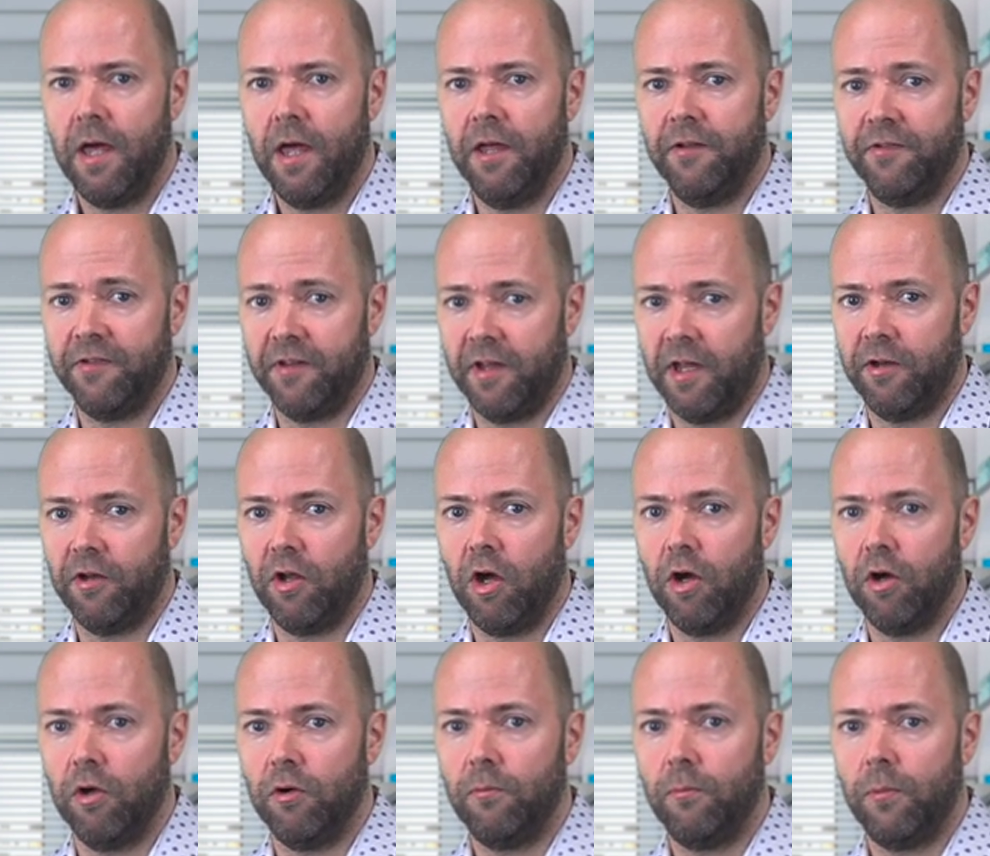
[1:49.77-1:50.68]
It's
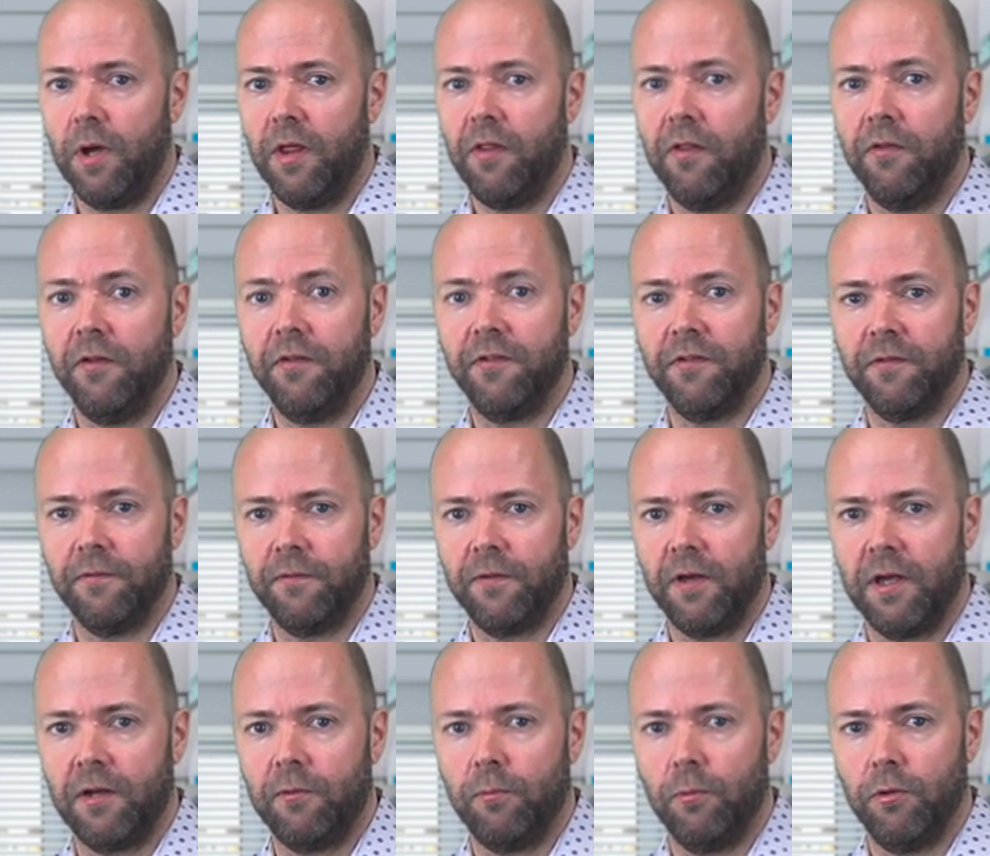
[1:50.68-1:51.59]
unknown whether this
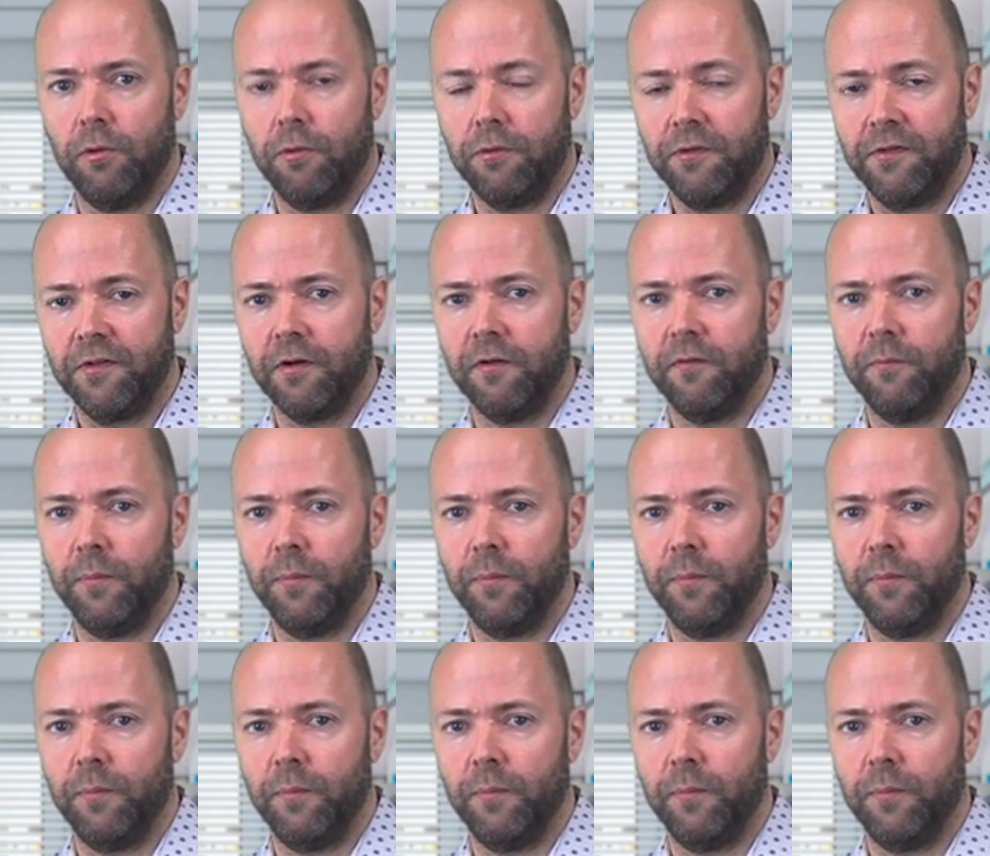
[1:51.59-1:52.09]
effect would also